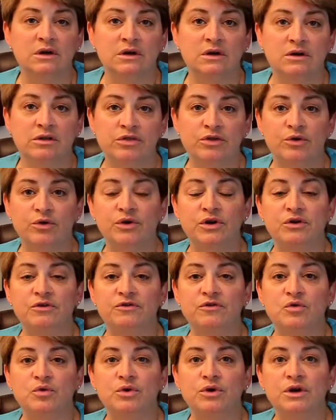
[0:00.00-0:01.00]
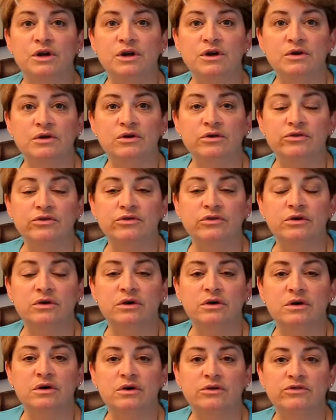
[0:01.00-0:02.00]
30 or 40 years.
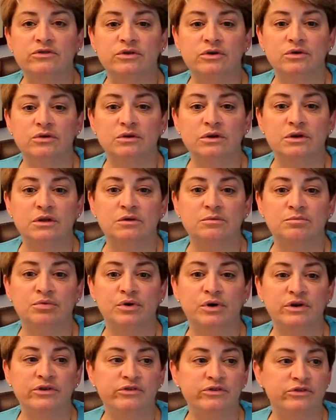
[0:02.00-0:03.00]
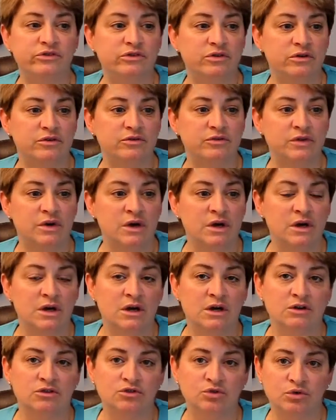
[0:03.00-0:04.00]
Certainly the prices of
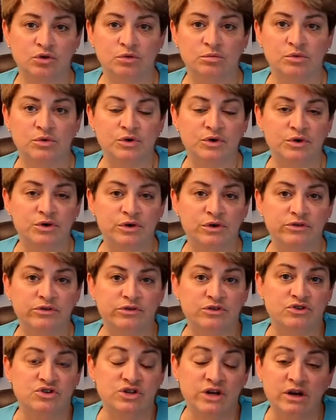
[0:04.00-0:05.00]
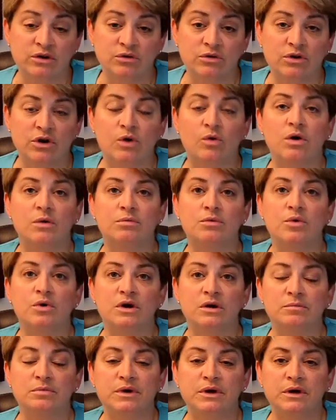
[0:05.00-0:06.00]
durable goods in general go up
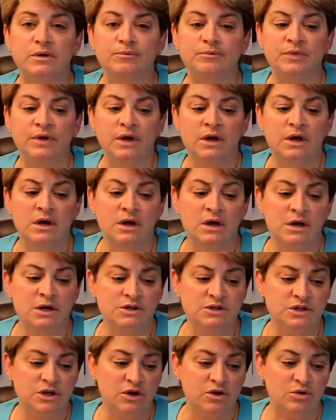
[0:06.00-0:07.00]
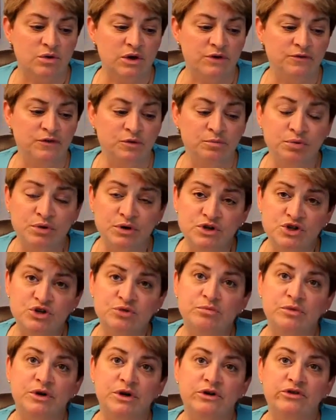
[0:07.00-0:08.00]
quite a bit. So if you put your
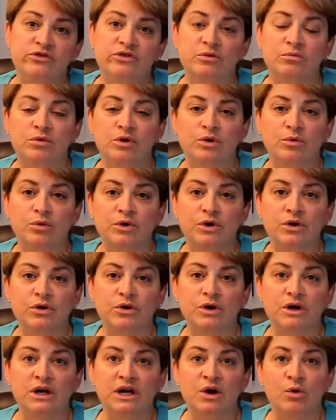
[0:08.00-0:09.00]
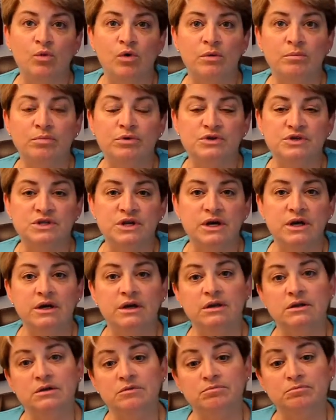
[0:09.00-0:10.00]
money somewhere where you're going to get 1%
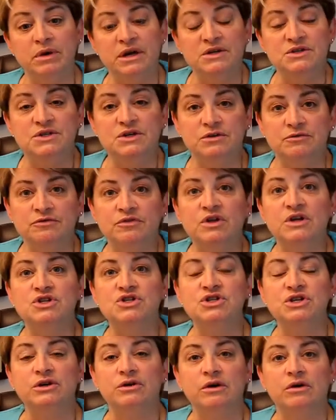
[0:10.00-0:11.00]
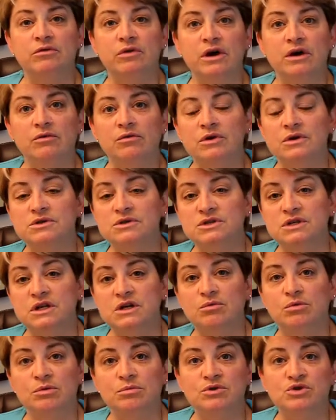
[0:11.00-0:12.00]
and the basic inflationary rate runs
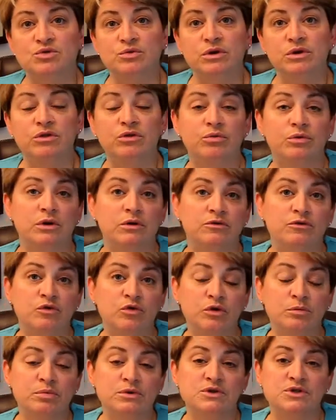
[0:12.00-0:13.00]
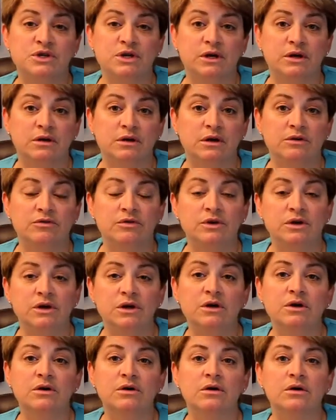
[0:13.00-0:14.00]
anywhere between 3 and 4% every
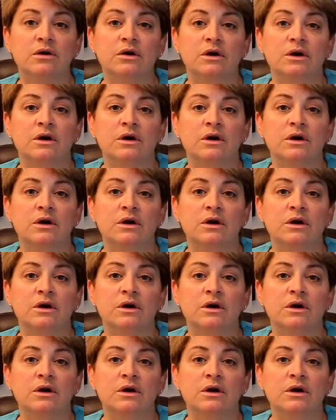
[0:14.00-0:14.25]
year